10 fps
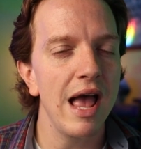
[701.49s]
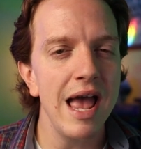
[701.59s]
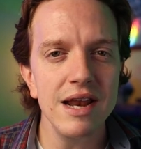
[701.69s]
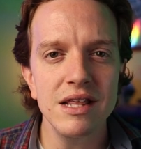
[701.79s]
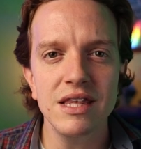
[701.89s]

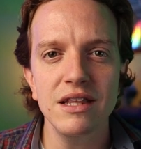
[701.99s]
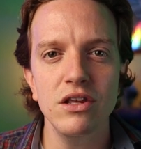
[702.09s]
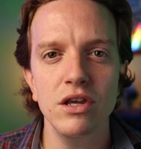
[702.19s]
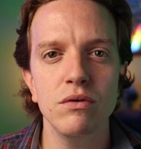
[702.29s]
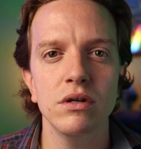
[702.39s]
anything
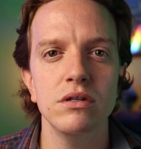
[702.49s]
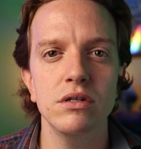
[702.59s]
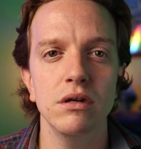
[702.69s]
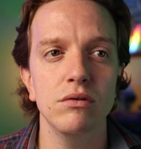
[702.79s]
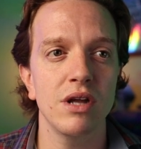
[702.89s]
that you can
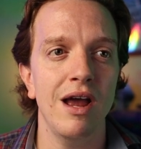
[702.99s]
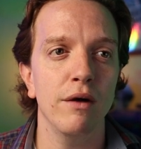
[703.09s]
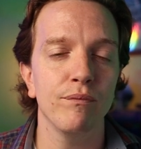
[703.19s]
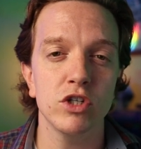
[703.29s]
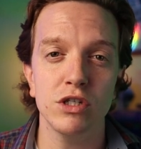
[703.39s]
do to
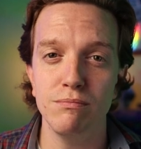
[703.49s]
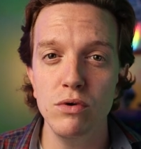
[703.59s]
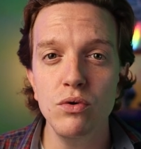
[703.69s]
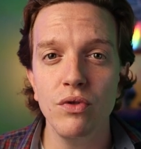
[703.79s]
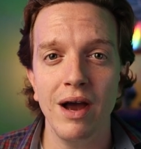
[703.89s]
help smooth